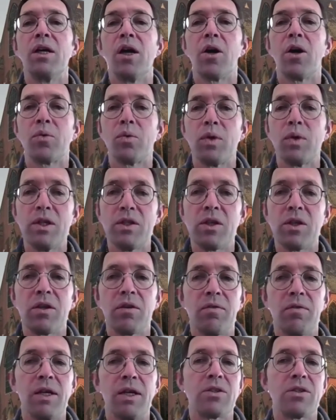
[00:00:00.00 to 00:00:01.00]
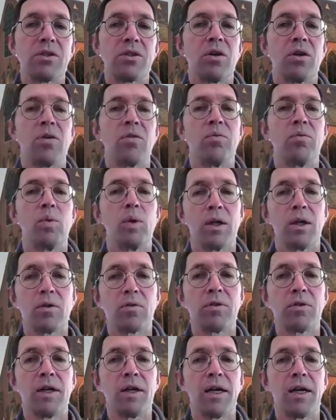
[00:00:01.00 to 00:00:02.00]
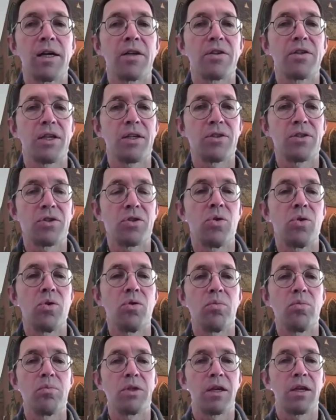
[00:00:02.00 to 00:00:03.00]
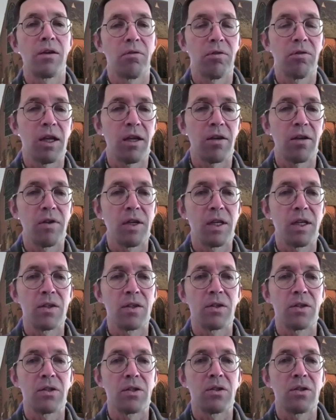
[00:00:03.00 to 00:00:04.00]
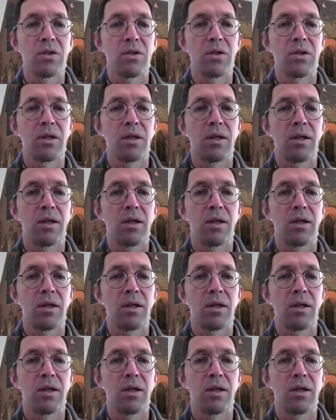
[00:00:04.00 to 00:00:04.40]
on recent events of wildfires and storms and flood events.